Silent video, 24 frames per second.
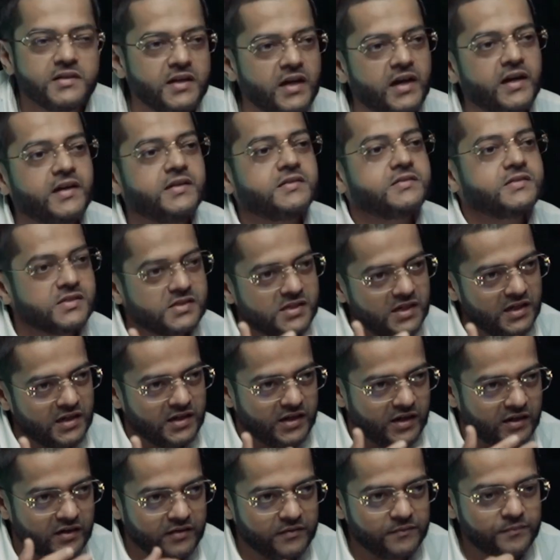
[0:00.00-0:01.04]
Yeah,
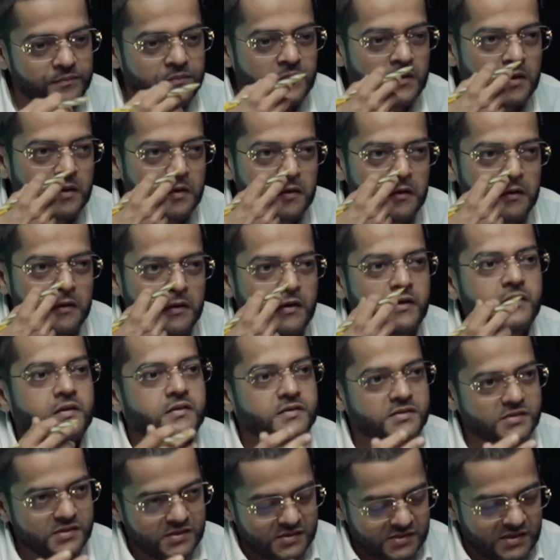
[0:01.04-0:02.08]
Cecilia.
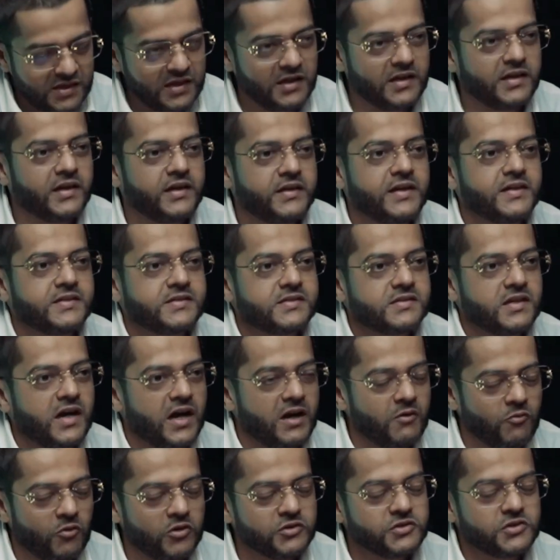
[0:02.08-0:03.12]
Cecilia, yes.
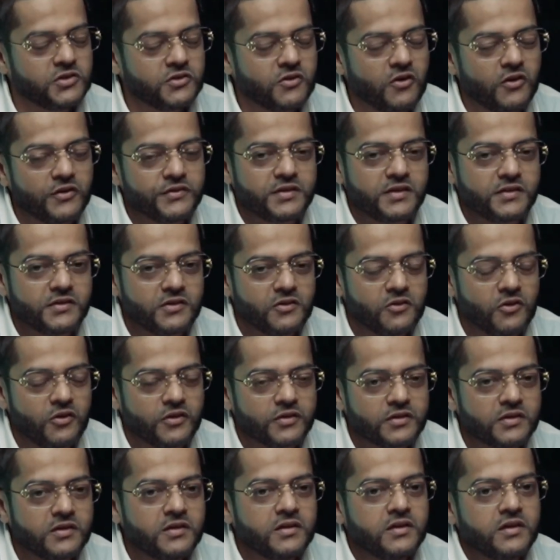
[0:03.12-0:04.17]
I watch her content a
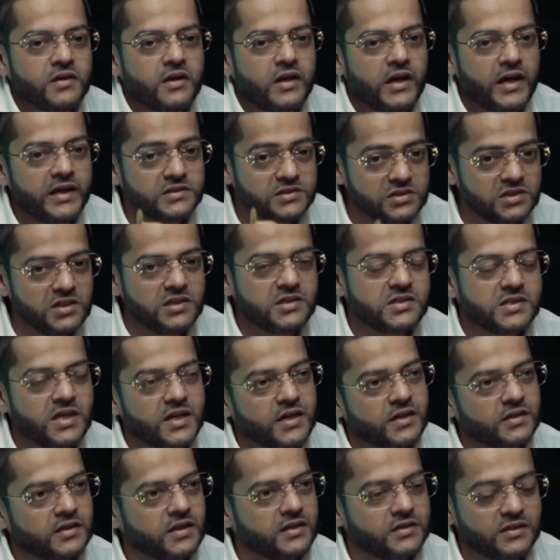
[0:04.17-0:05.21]
lot. And she
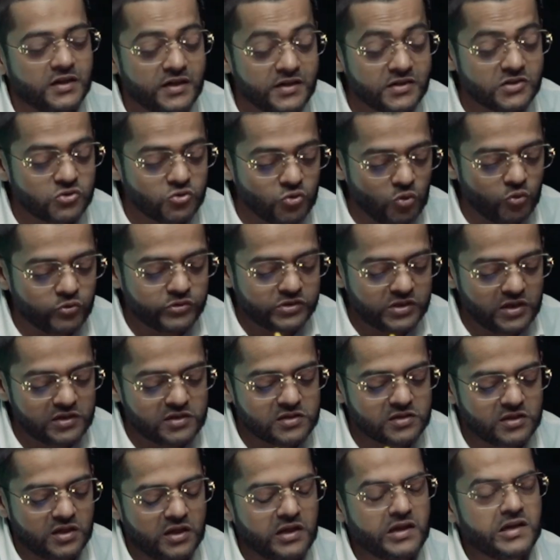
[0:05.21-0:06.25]
said it, that there is no
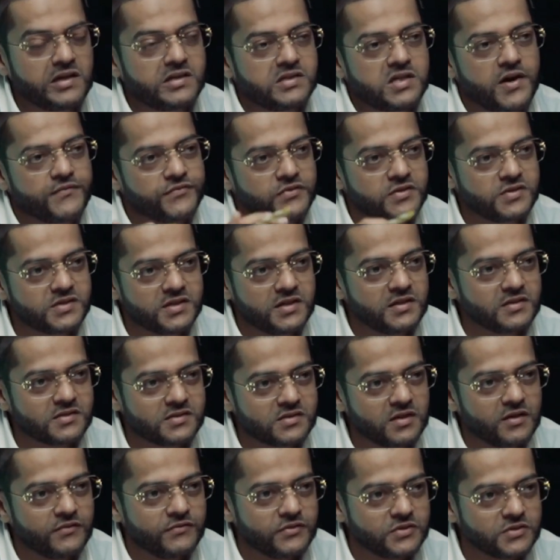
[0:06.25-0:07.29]
such thing as after sales
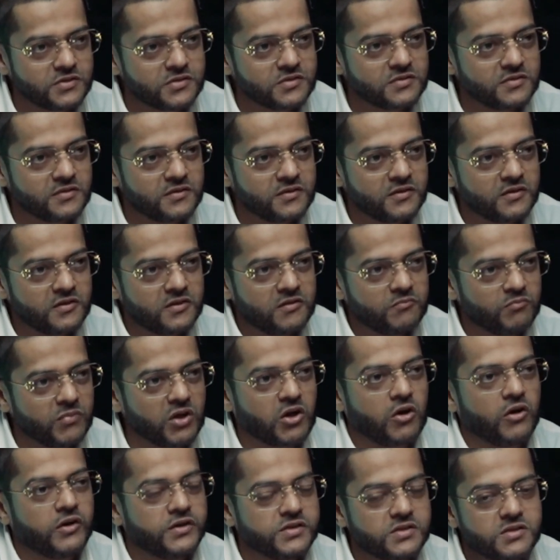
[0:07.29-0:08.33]
service.
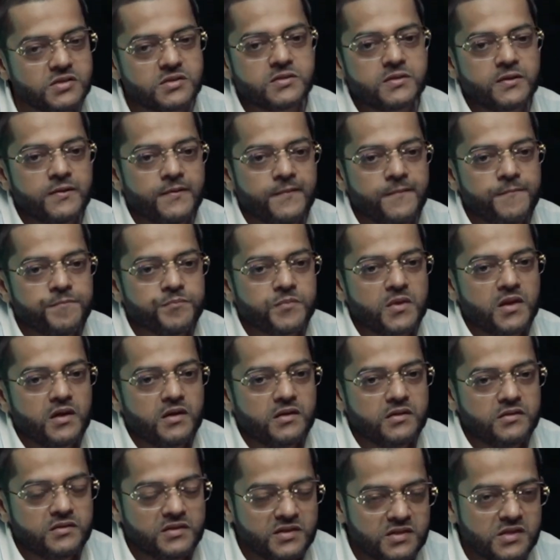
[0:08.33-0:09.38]
Because
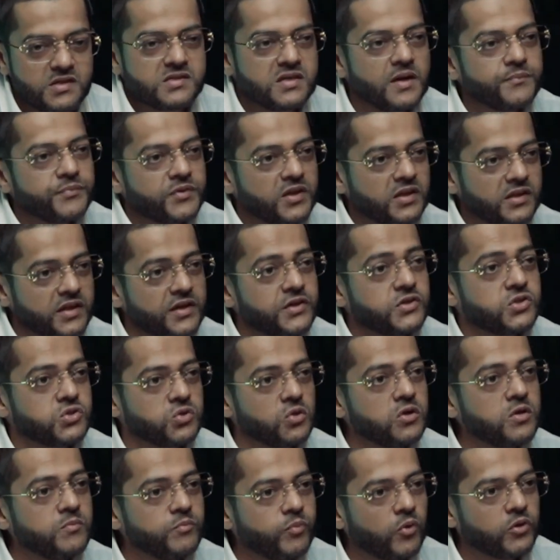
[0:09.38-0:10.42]
this is something that is
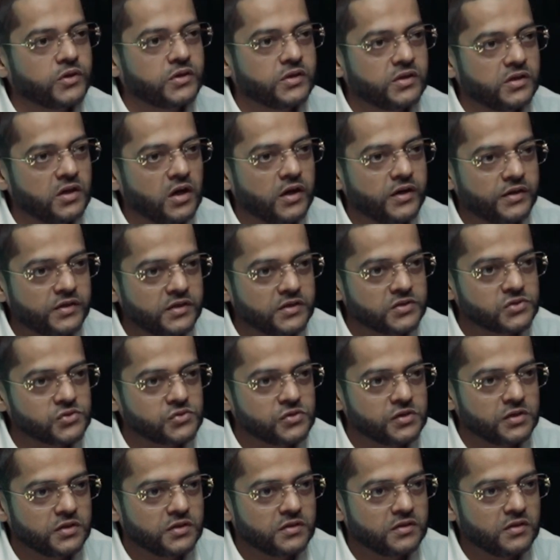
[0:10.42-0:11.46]
so important in our
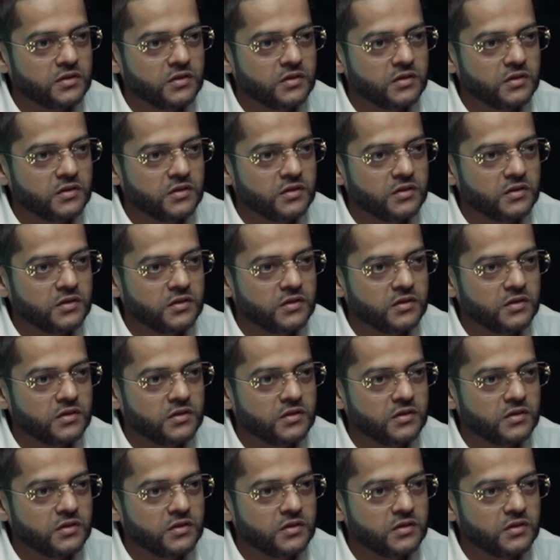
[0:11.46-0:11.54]
industry.